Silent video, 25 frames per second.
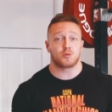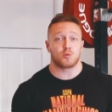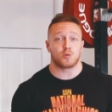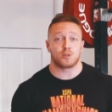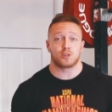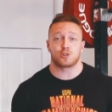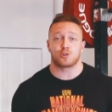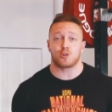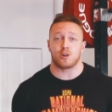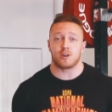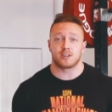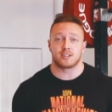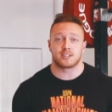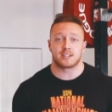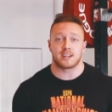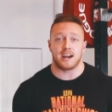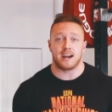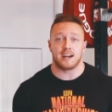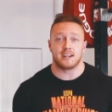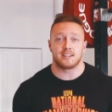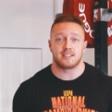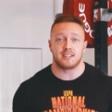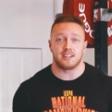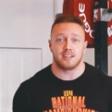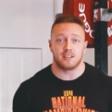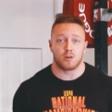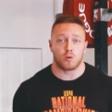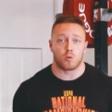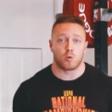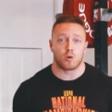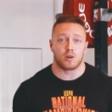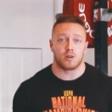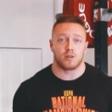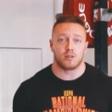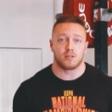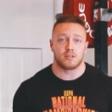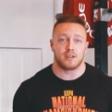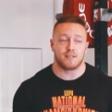He's one of the strongest guys in the
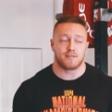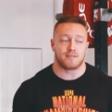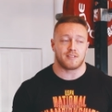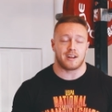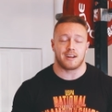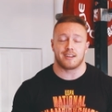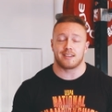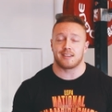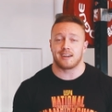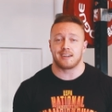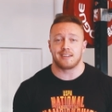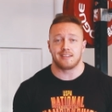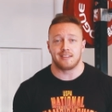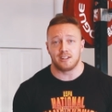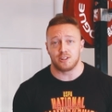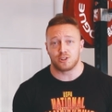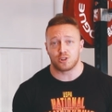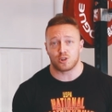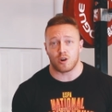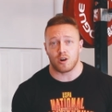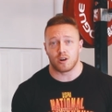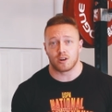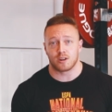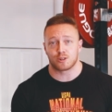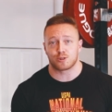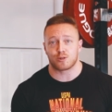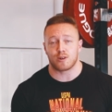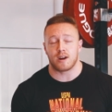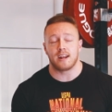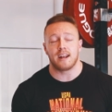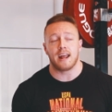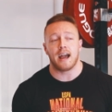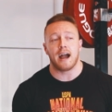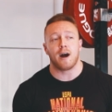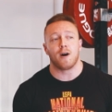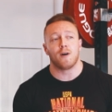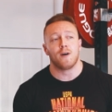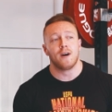world, if not like the strongest right
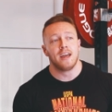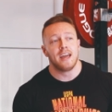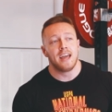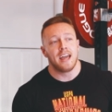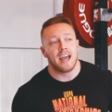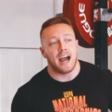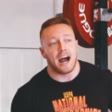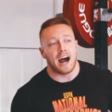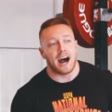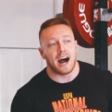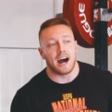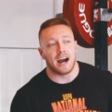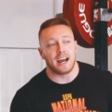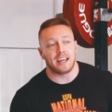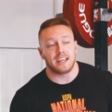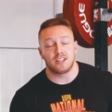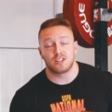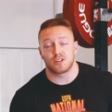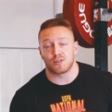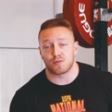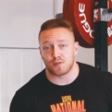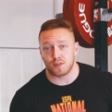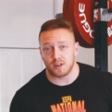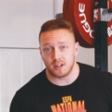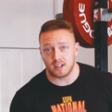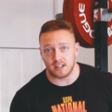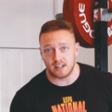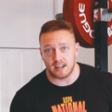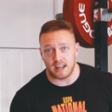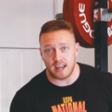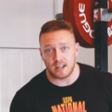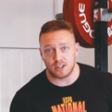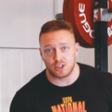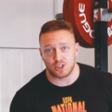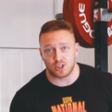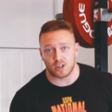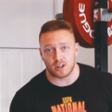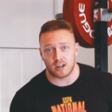now. Uh, he's a freak of
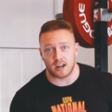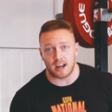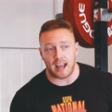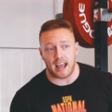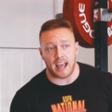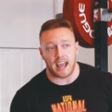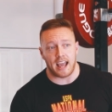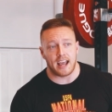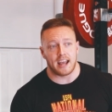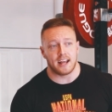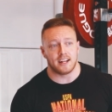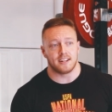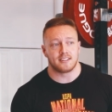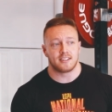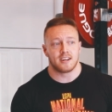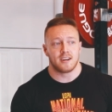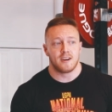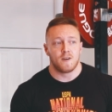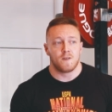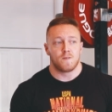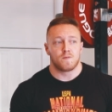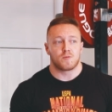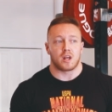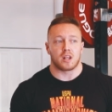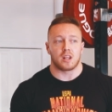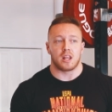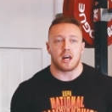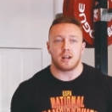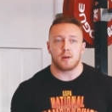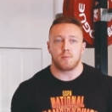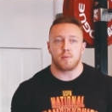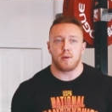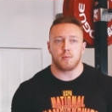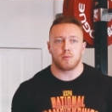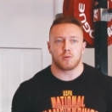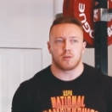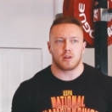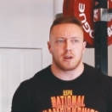nature, and a lot
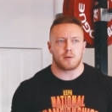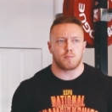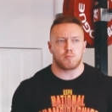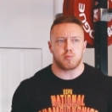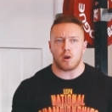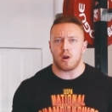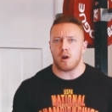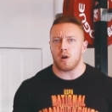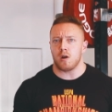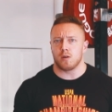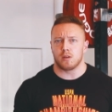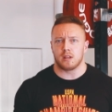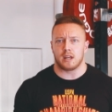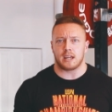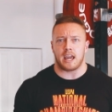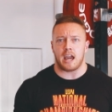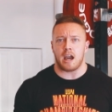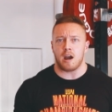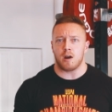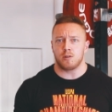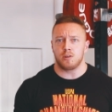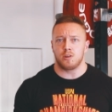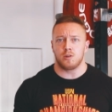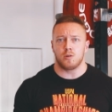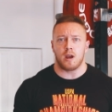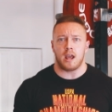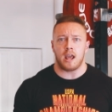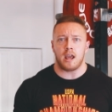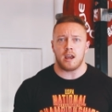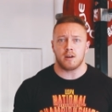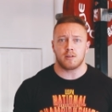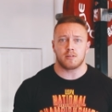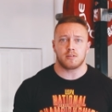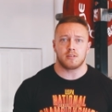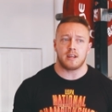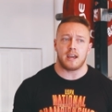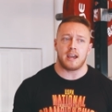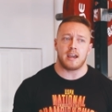of people are like, bro, like how do you
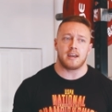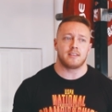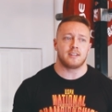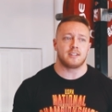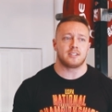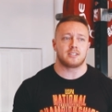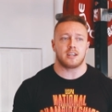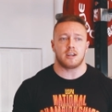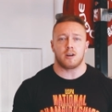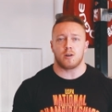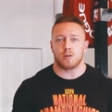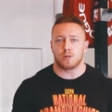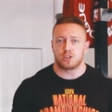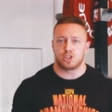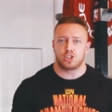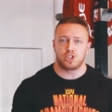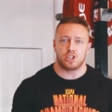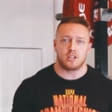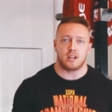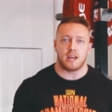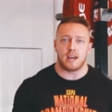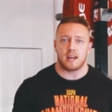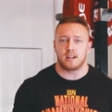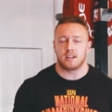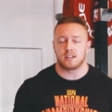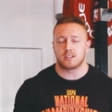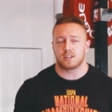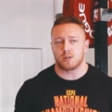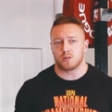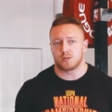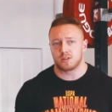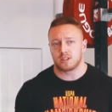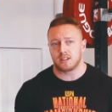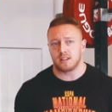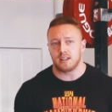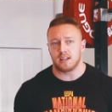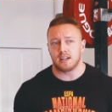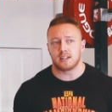handle that? And they say, oh, it's genetics, oh,
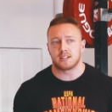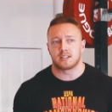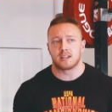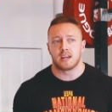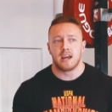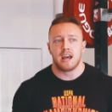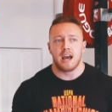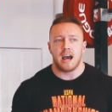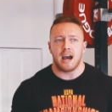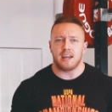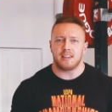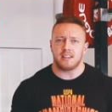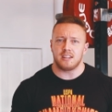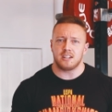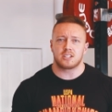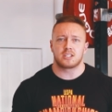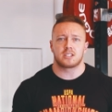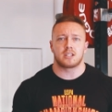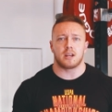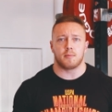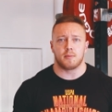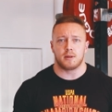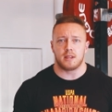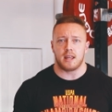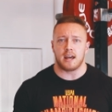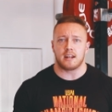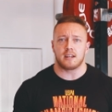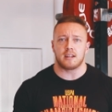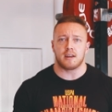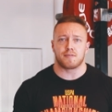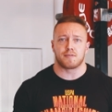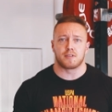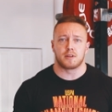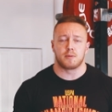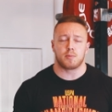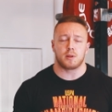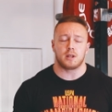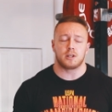it's this. I think some of that
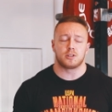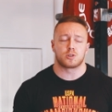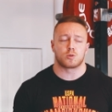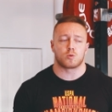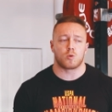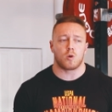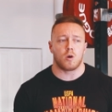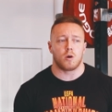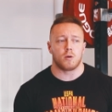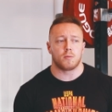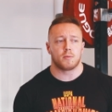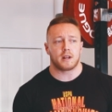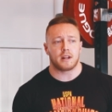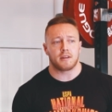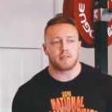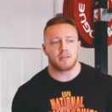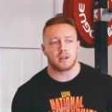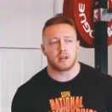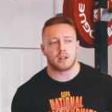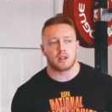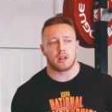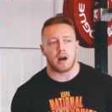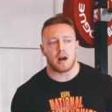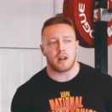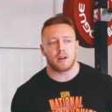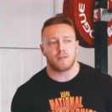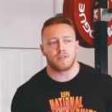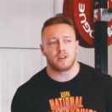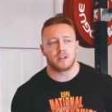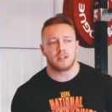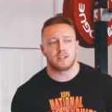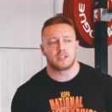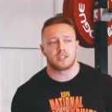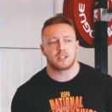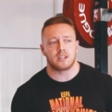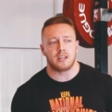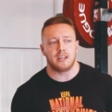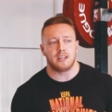definitely plays a role, but I think a lot of it
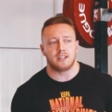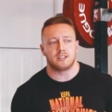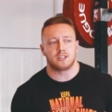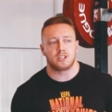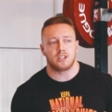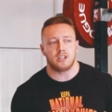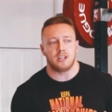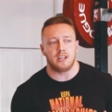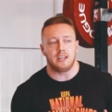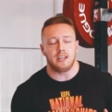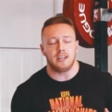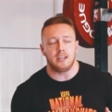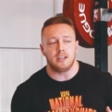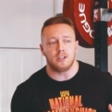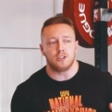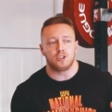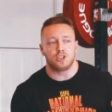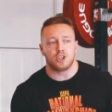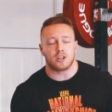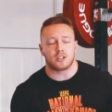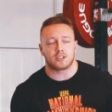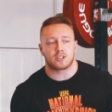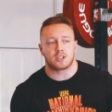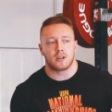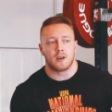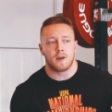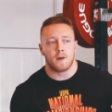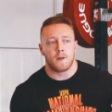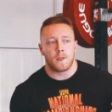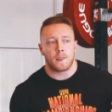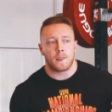is, is he just